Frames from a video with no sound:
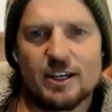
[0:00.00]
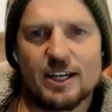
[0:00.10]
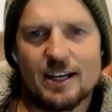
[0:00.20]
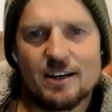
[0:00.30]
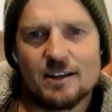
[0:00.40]

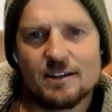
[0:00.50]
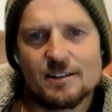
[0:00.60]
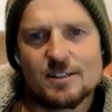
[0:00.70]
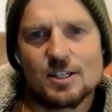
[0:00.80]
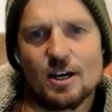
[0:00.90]
again.
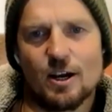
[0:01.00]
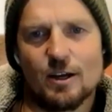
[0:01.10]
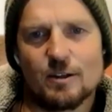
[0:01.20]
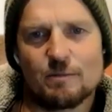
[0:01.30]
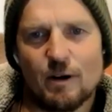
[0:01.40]

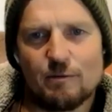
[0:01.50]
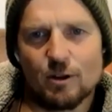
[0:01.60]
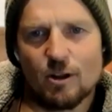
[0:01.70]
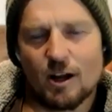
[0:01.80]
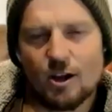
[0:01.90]
So I feel
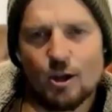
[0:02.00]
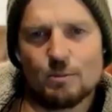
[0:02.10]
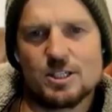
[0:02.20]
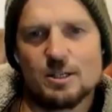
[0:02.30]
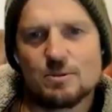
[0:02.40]
like Homer
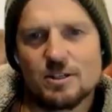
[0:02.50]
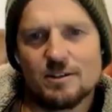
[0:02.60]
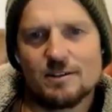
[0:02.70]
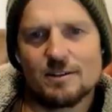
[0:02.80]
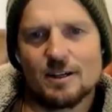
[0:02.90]
Simpson.
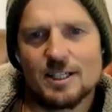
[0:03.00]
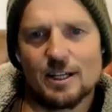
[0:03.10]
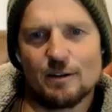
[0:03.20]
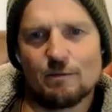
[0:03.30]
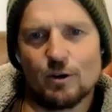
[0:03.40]
I did
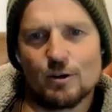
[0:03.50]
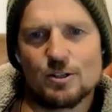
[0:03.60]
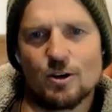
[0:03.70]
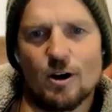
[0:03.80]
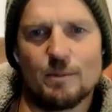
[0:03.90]
it the first
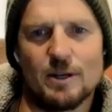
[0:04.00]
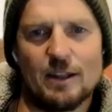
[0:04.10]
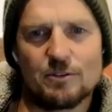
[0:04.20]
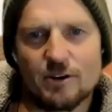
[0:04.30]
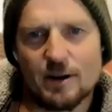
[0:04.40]
time and had
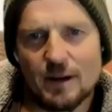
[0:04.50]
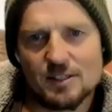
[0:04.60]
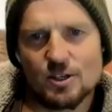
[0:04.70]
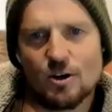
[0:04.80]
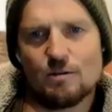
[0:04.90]
3
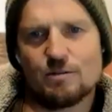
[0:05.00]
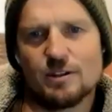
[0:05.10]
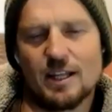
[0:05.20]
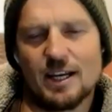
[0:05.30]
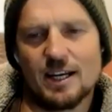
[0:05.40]
months off, and
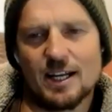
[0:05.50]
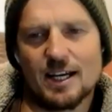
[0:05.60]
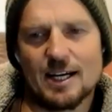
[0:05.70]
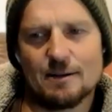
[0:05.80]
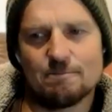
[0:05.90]
then
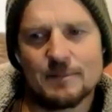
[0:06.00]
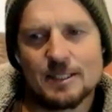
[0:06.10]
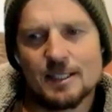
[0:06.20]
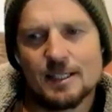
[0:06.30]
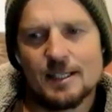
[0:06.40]

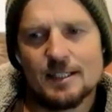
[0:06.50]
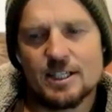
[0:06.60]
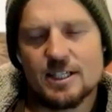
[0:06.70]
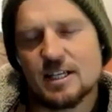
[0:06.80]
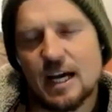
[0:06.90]

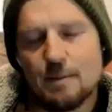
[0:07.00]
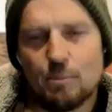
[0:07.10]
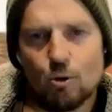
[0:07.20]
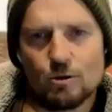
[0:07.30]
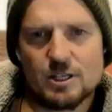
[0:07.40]
didn't take
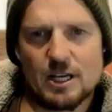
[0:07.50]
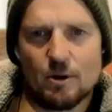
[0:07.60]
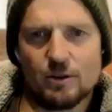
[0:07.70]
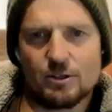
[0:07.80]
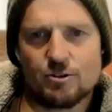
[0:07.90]
boards up
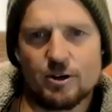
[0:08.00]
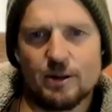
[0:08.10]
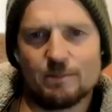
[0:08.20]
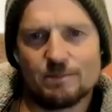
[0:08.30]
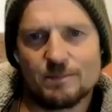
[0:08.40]
on the trip,